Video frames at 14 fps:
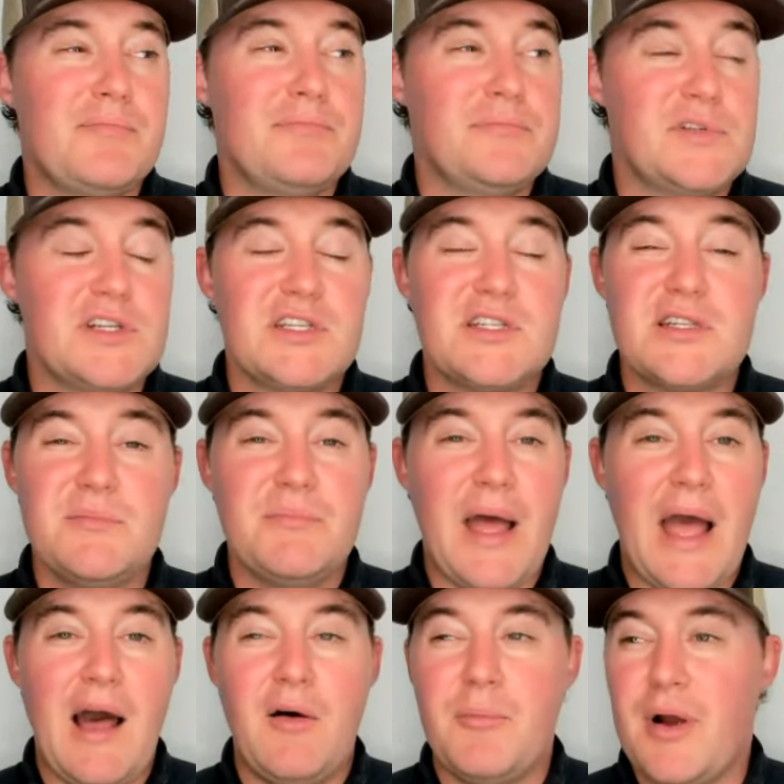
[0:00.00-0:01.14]
just
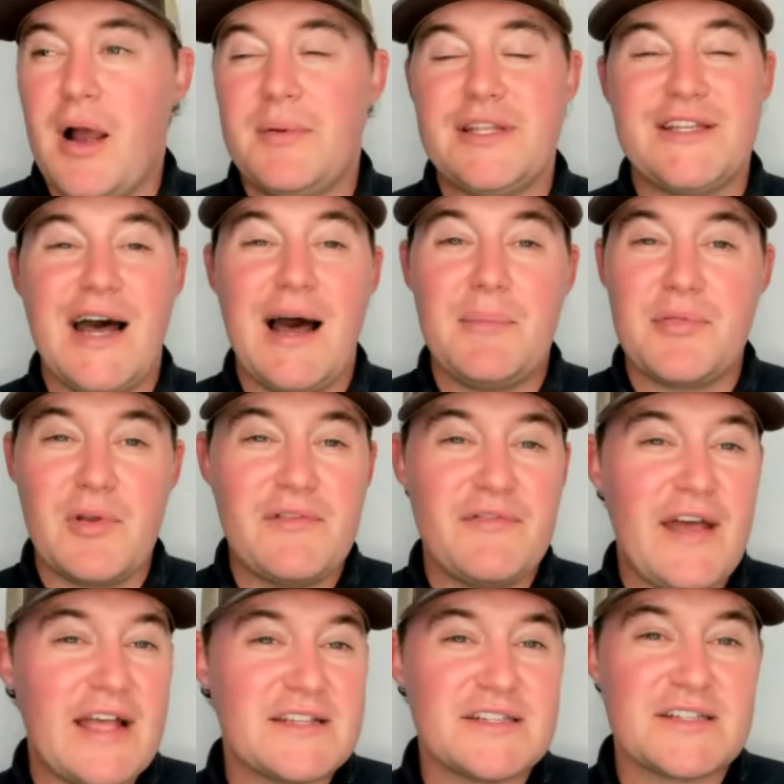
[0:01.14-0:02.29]
about probably top three
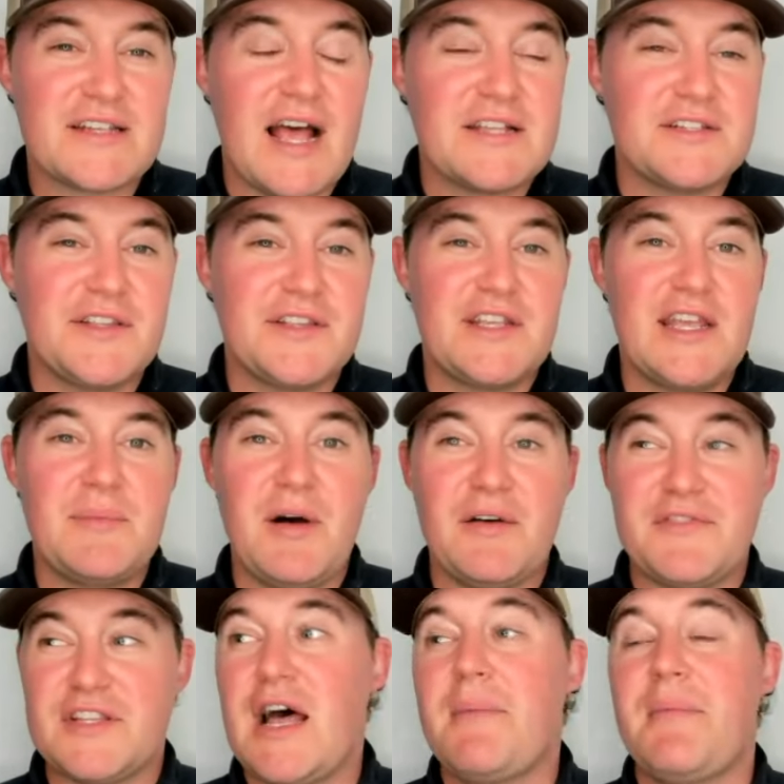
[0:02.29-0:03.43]
fastest guys on the team off the
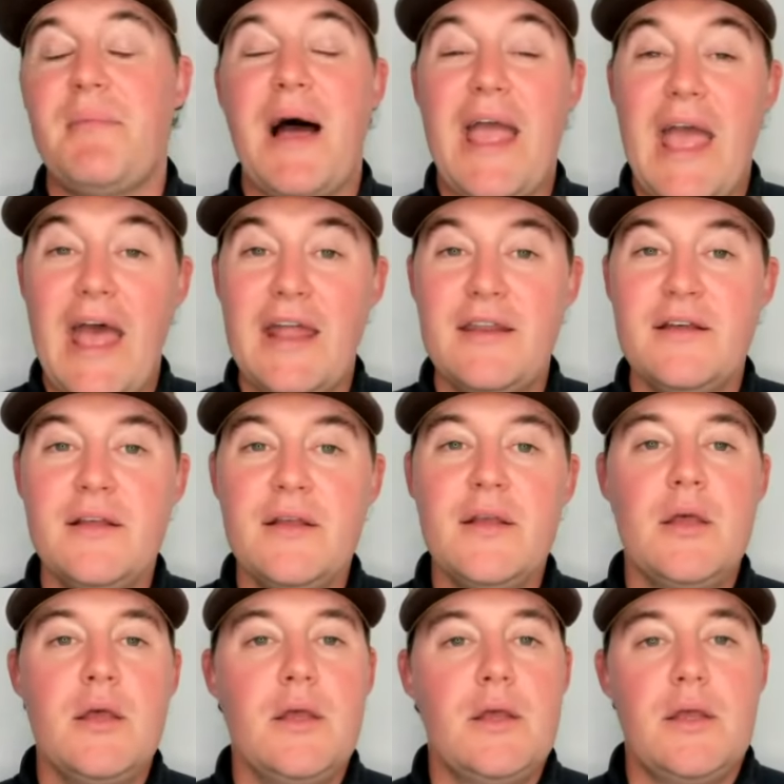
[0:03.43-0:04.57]
top of my head.
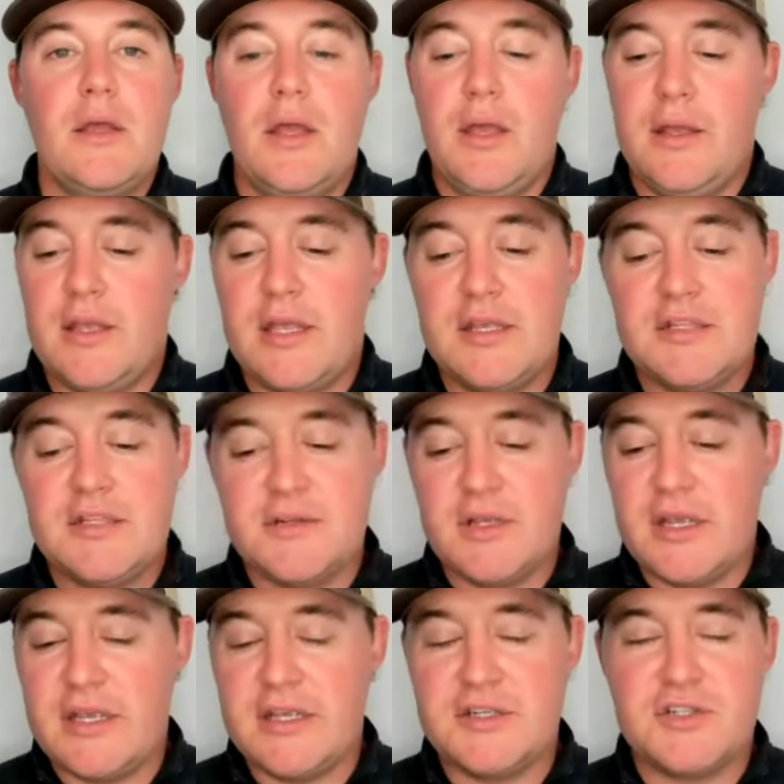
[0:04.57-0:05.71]
Eh, he's
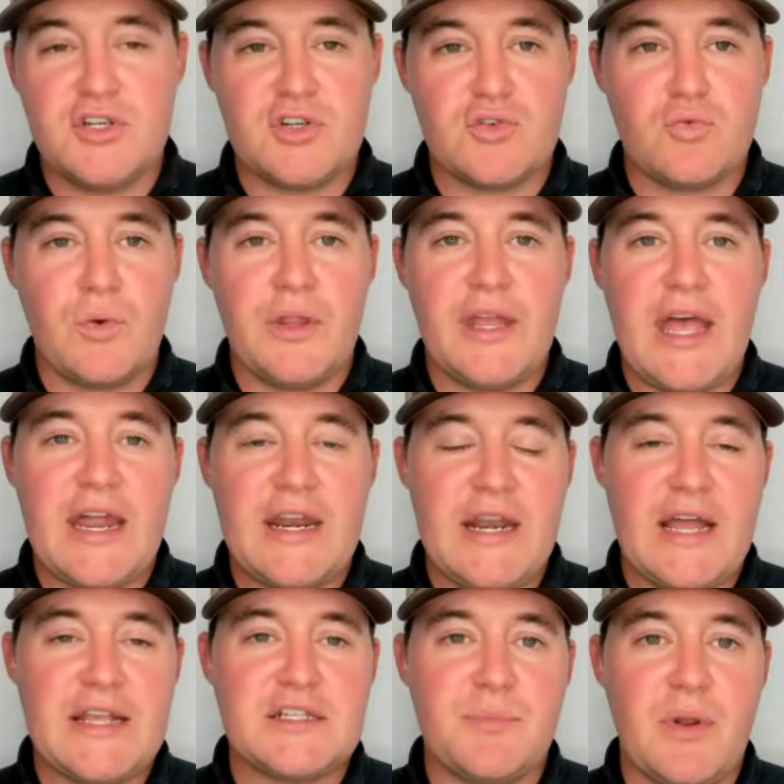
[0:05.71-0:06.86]
he's just really had a
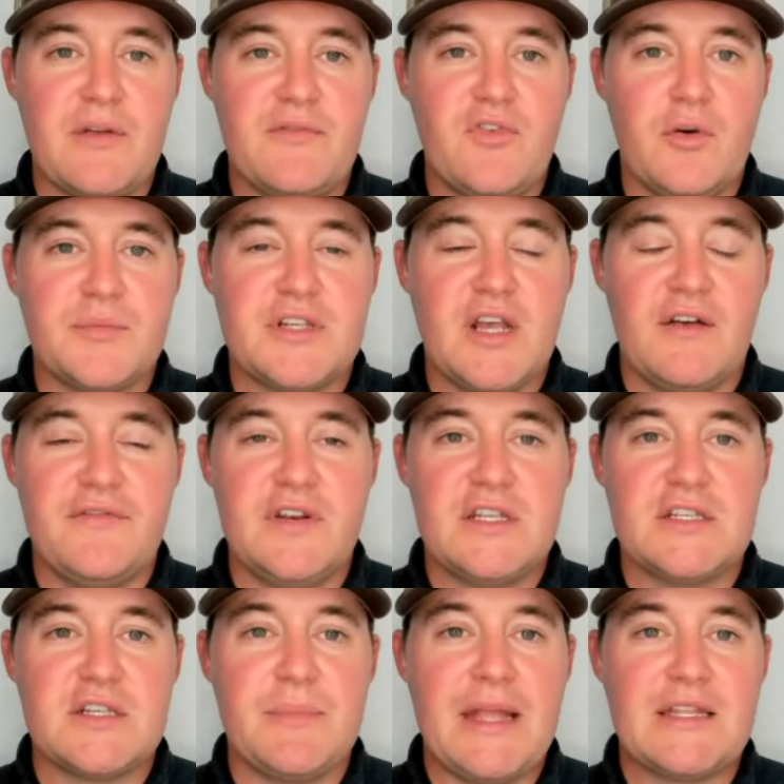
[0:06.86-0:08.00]
nice spring for himself, and
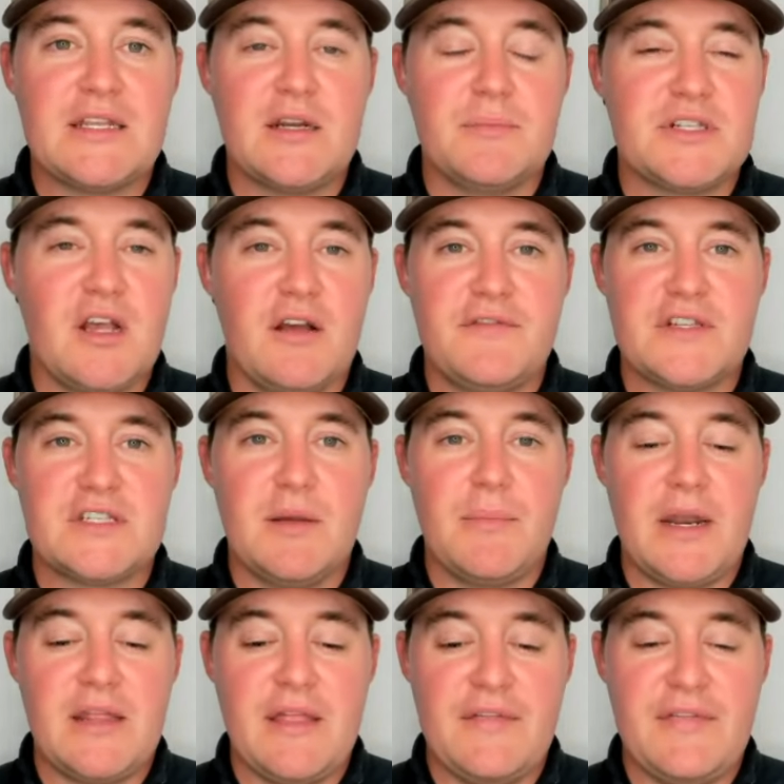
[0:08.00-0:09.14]
he's cemented himself as
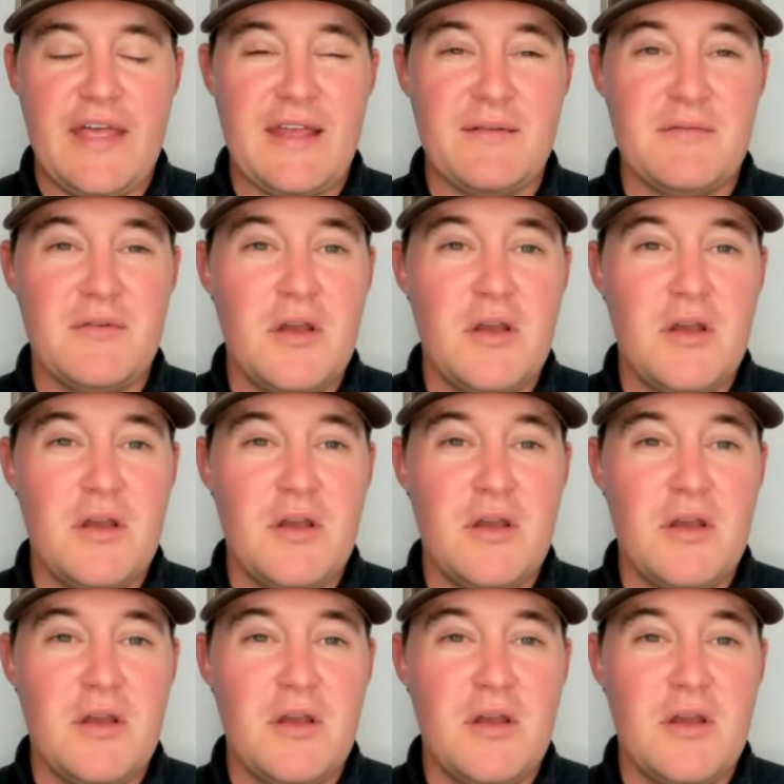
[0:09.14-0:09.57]
somebody that they